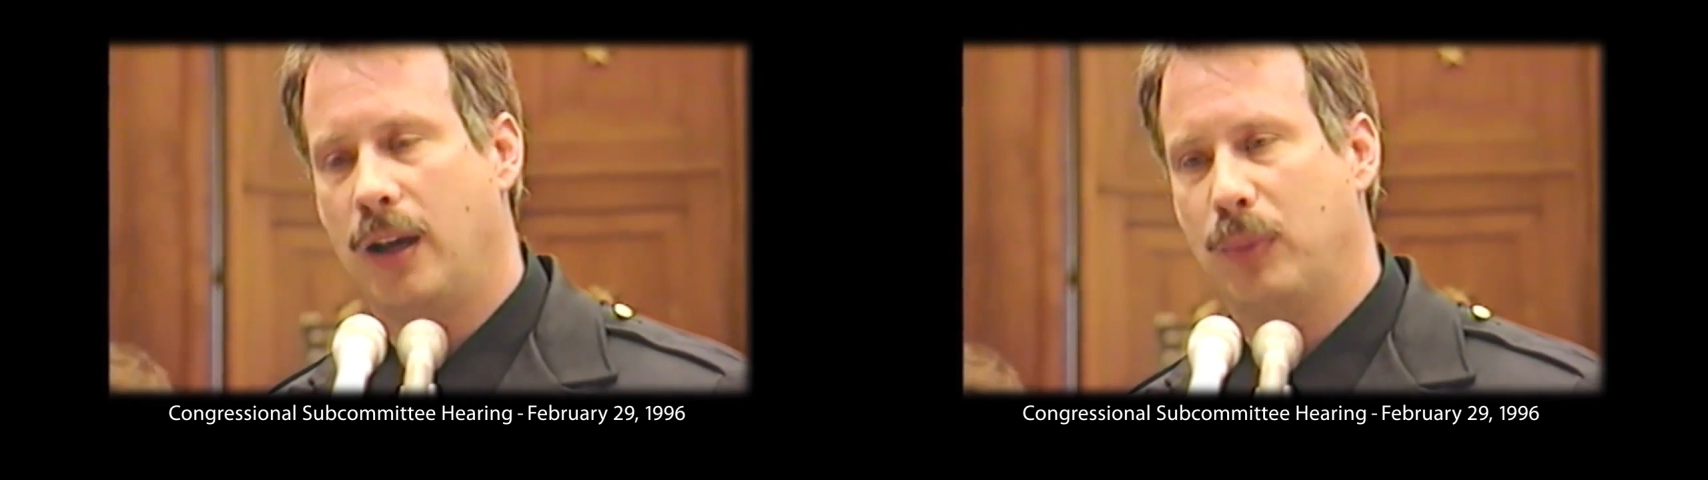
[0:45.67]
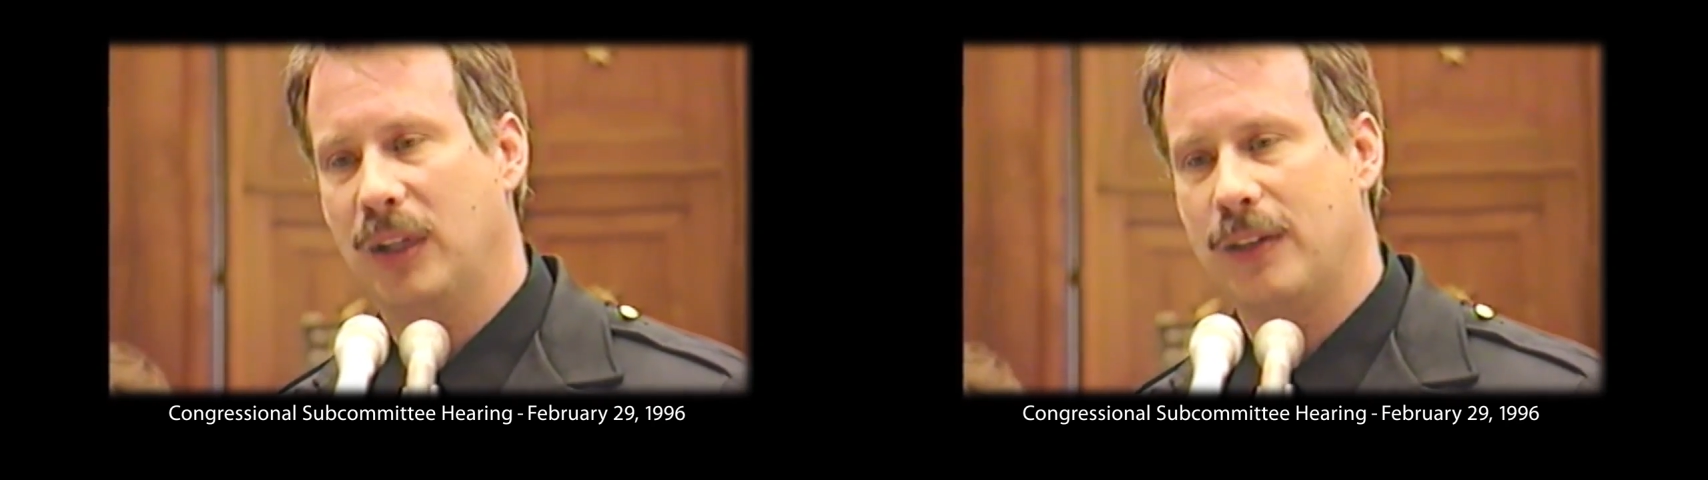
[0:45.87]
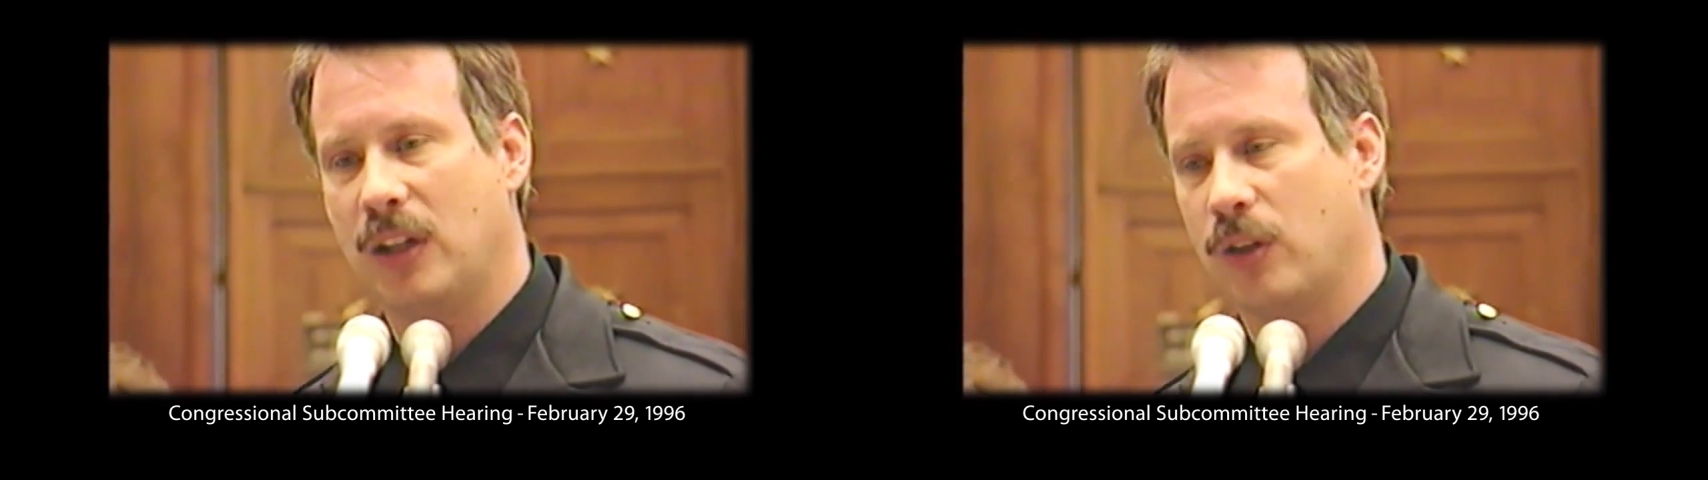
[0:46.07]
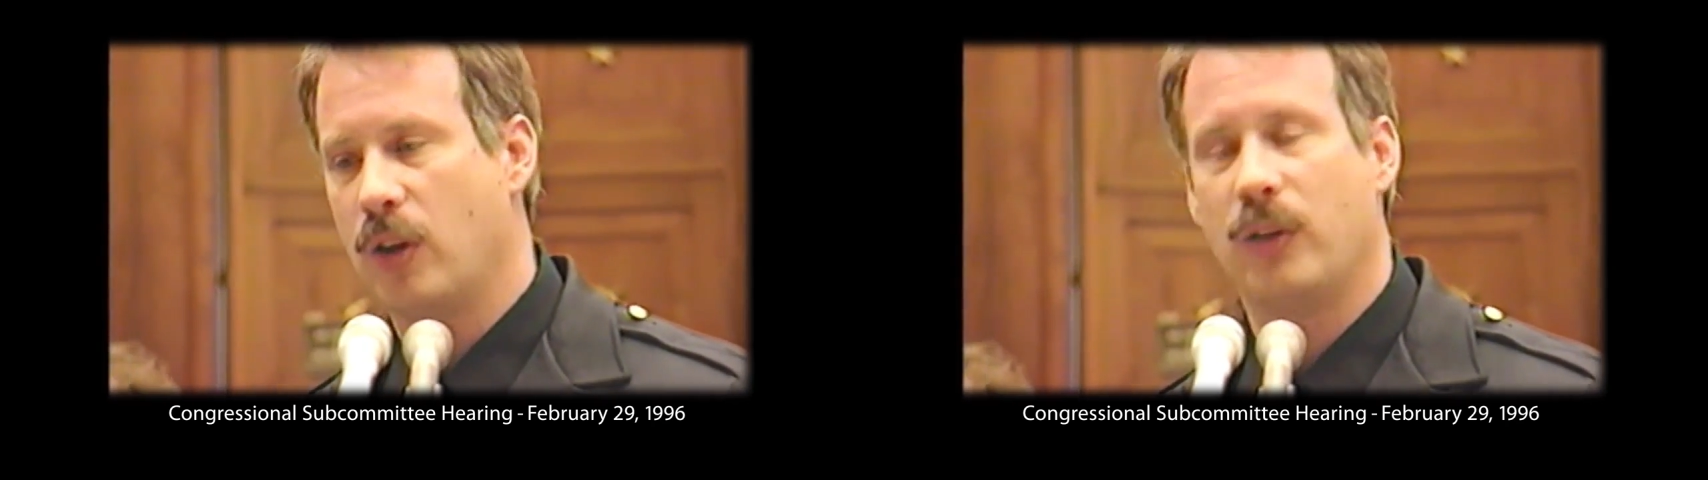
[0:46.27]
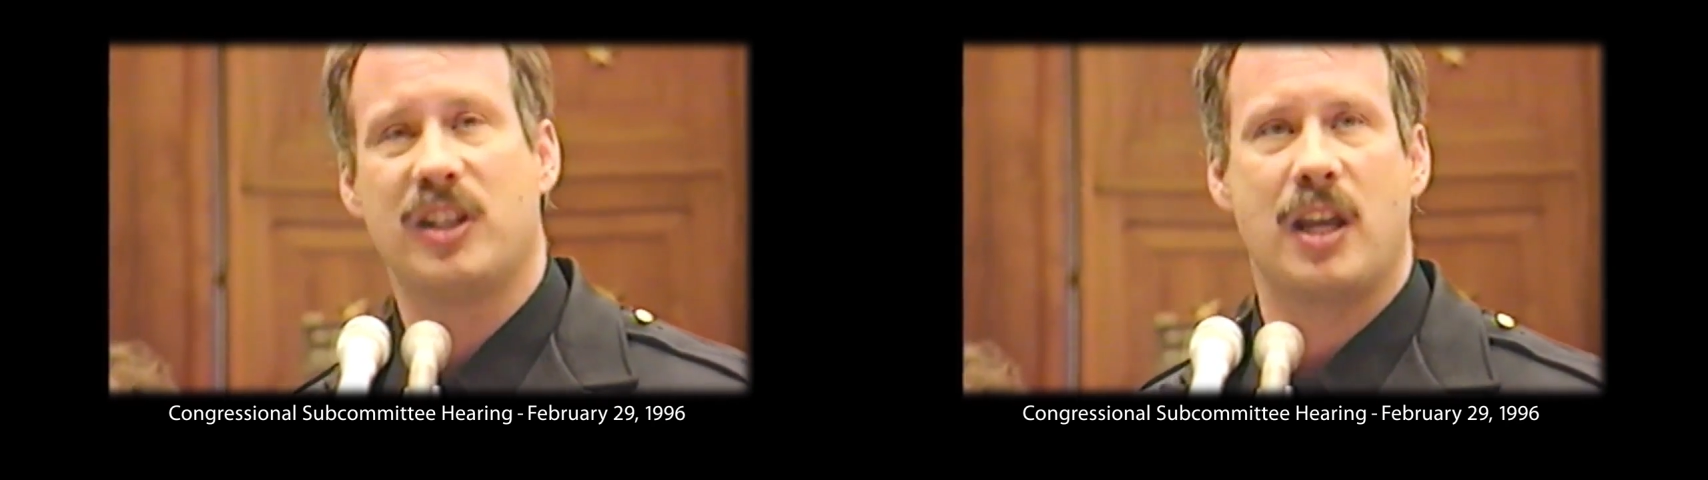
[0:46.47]
Believing her
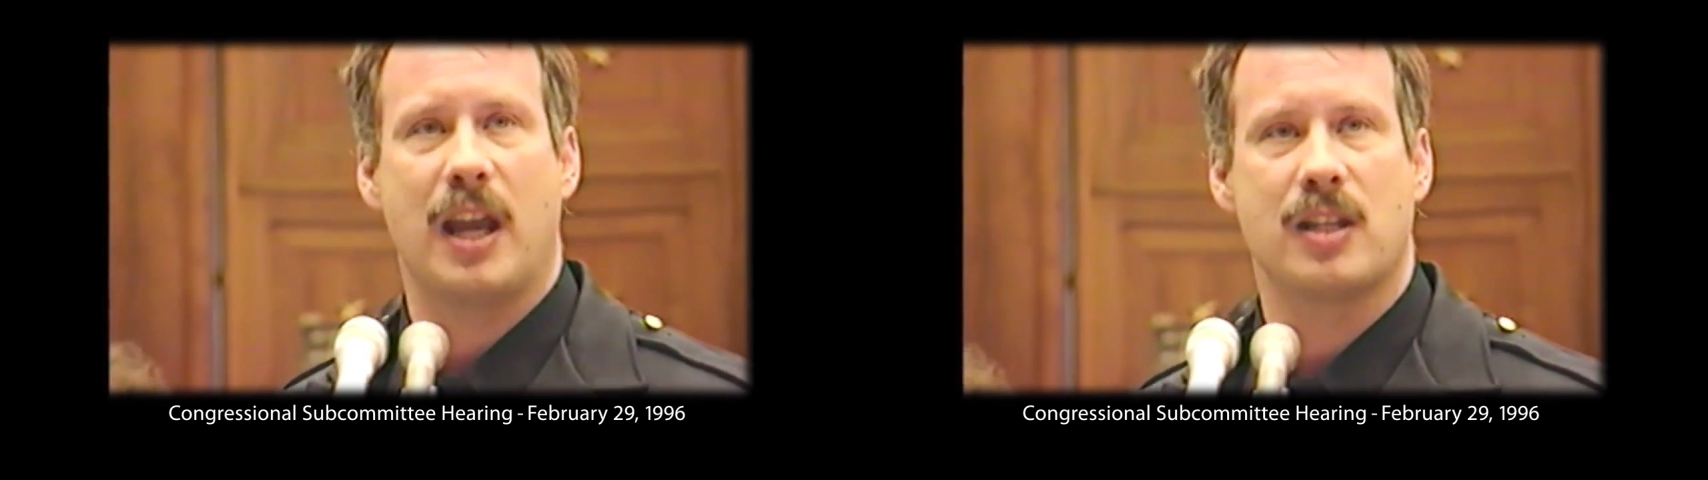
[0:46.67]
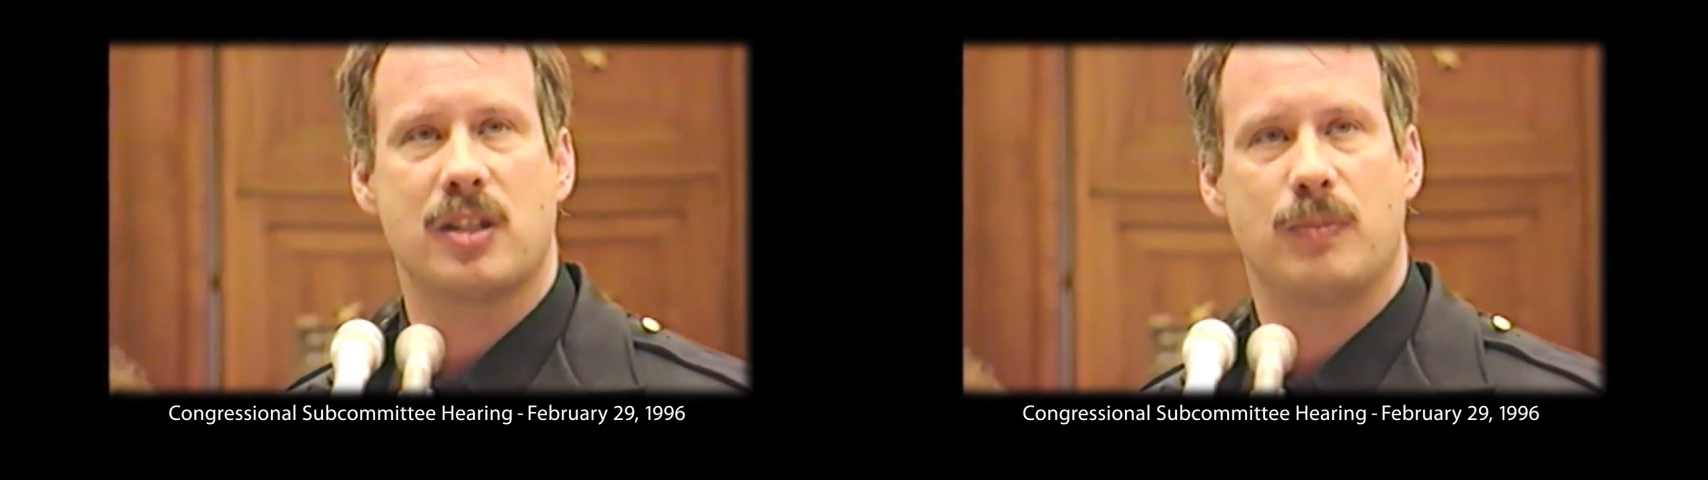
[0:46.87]
only chance